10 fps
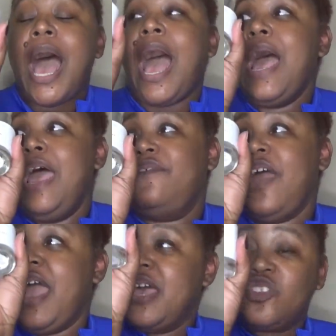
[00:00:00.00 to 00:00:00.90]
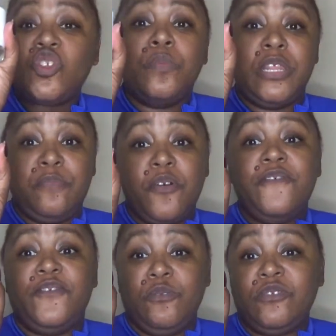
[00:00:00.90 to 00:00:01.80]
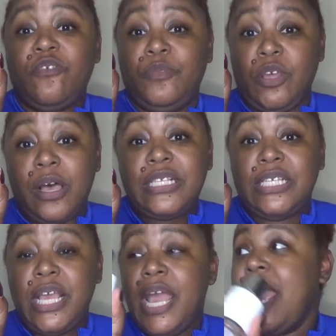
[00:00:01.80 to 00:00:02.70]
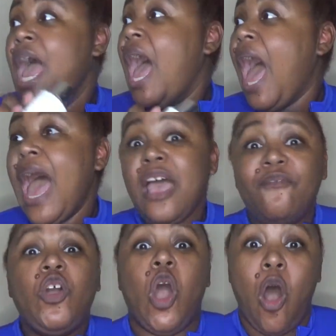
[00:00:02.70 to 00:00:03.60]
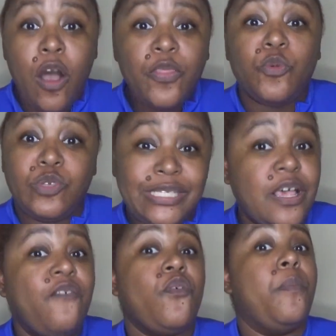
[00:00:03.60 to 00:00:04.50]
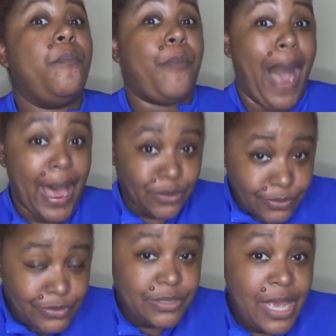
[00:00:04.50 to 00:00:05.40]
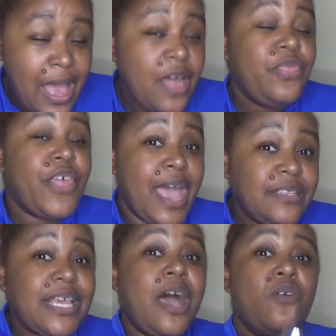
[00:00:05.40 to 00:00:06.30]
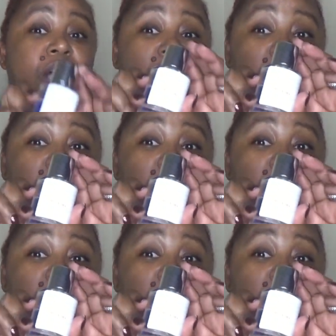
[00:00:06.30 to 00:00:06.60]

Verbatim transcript: I have had so many perfumes from Dossier. I have gone through several bottles. That's how